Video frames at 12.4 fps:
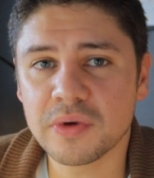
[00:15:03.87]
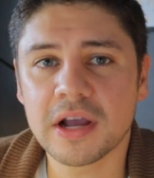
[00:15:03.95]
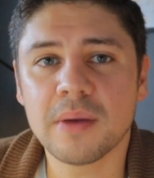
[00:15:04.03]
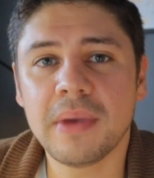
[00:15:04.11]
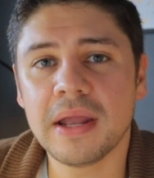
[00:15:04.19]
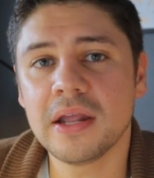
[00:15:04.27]

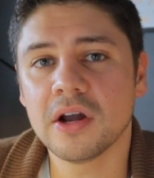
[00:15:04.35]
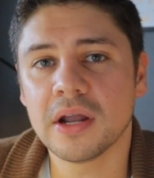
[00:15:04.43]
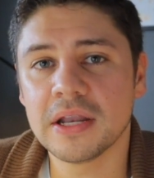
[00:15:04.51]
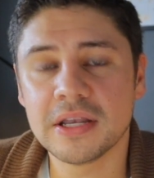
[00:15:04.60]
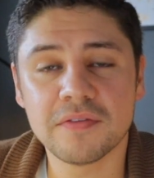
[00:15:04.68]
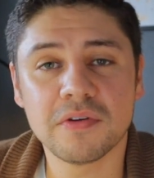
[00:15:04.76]
recommended on
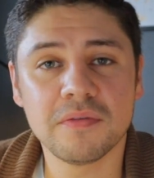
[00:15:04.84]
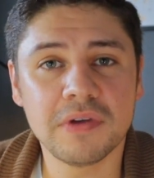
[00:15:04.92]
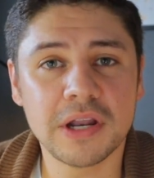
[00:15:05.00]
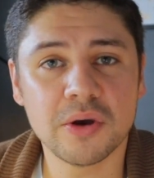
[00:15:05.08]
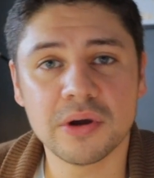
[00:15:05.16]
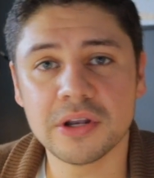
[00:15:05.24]
a different
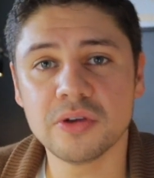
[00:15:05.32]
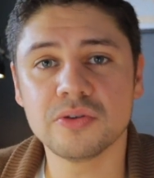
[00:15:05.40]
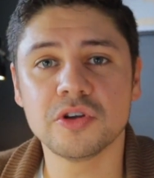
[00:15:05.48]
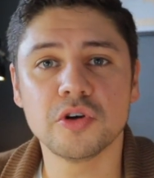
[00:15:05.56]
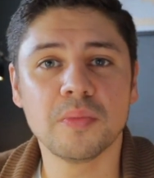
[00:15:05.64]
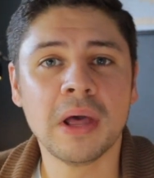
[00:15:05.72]
video on
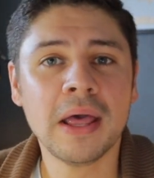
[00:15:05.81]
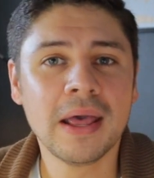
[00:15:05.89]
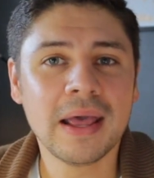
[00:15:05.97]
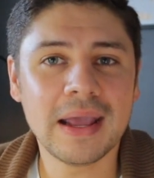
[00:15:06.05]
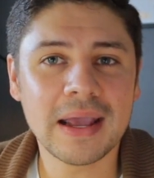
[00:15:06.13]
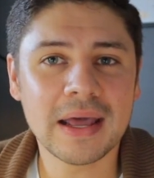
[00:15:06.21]
YouTube,
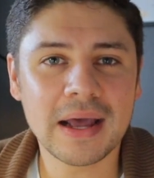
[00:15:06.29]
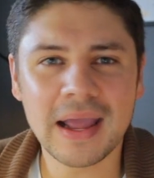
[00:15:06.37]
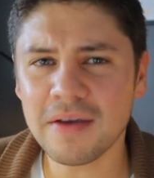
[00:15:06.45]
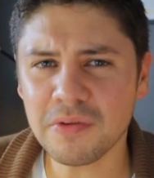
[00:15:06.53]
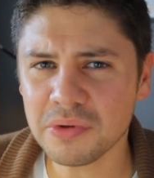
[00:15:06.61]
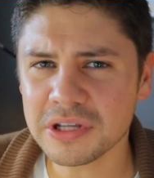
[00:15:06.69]
and I
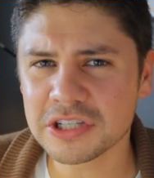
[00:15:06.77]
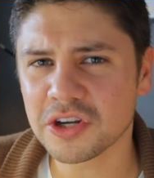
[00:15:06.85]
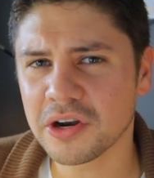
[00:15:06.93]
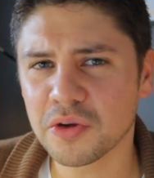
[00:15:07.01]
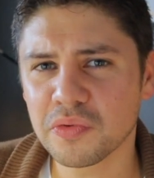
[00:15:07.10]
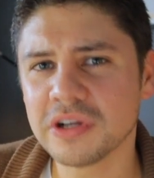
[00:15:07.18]
haven't really
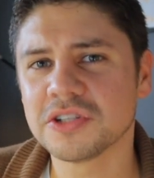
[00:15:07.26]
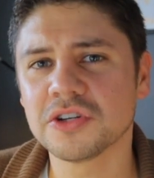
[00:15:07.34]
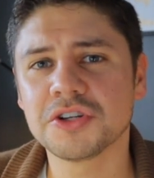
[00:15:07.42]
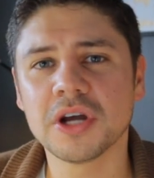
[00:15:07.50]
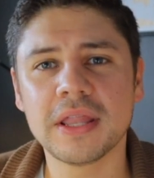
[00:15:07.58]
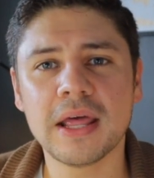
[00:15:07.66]
started
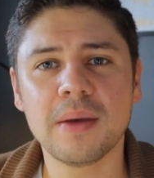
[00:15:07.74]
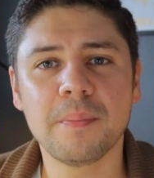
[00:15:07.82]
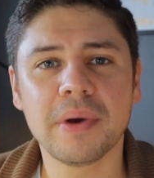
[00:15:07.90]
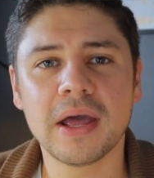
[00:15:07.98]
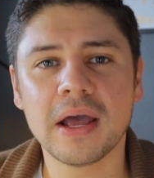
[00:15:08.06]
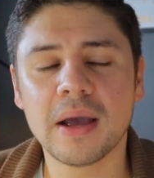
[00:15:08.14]
research on them,
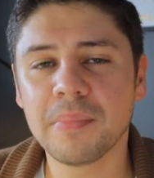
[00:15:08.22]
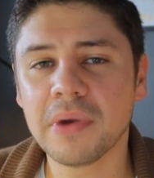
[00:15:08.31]
but I'm